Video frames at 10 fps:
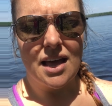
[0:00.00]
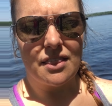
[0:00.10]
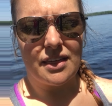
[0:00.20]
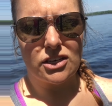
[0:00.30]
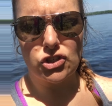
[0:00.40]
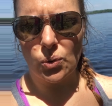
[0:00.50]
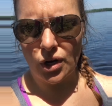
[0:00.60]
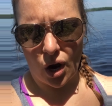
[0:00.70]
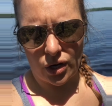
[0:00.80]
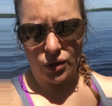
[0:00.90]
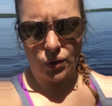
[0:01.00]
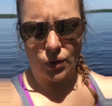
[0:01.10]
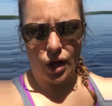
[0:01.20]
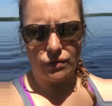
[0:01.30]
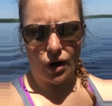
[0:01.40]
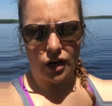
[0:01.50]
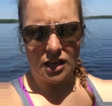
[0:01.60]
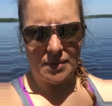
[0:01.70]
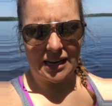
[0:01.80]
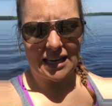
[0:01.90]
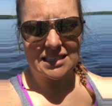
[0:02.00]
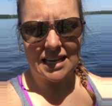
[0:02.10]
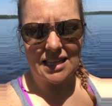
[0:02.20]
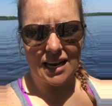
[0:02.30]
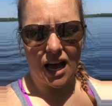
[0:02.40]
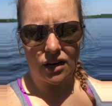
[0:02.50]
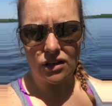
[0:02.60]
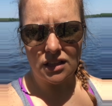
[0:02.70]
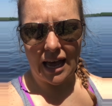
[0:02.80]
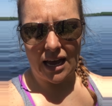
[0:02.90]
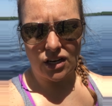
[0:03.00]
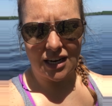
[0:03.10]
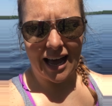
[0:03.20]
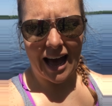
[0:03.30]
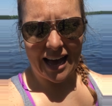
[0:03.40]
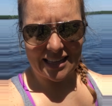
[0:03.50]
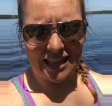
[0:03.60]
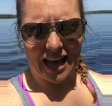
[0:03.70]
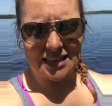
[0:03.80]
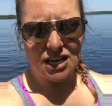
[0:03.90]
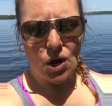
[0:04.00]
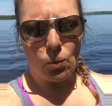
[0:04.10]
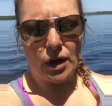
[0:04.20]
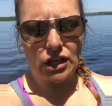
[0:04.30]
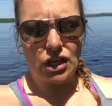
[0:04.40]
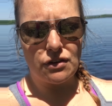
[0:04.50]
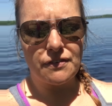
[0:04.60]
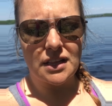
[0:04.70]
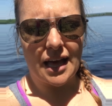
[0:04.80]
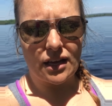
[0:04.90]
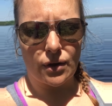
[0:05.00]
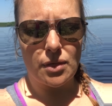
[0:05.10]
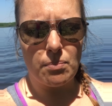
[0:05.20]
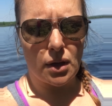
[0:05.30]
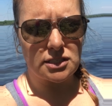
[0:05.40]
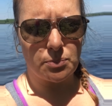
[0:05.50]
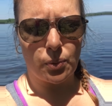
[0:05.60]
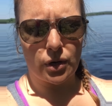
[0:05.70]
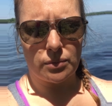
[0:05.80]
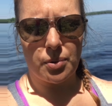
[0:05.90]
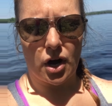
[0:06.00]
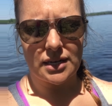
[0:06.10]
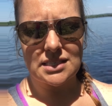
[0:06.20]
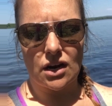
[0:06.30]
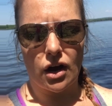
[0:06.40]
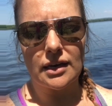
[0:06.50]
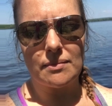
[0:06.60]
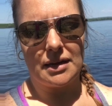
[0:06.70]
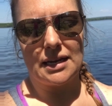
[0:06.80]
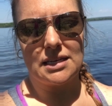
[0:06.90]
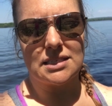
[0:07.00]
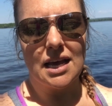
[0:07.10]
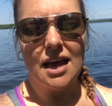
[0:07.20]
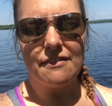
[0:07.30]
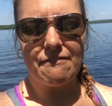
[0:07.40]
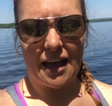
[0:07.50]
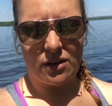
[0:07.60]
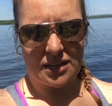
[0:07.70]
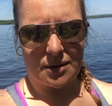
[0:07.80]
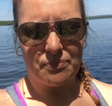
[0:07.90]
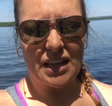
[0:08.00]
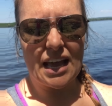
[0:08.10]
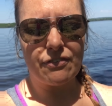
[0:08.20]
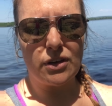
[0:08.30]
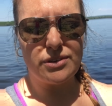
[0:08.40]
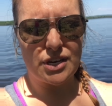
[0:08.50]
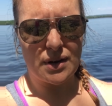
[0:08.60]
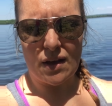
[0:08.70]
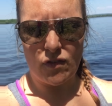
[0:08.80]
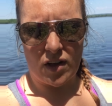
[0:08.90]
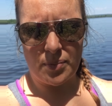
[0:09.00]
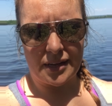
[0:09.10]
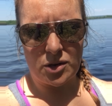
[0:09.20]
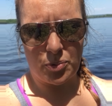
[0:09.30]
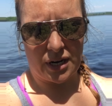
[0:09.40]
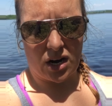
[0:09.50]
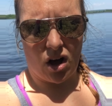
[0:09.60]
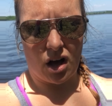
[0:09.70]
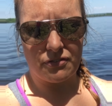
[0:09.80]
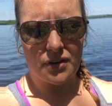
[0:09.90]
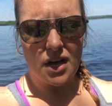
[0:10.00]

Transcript: the short article over Archimedes and then underline or highlight what you feel like are the most important parts that Archimedes founded. If you do not have the ability to print it off,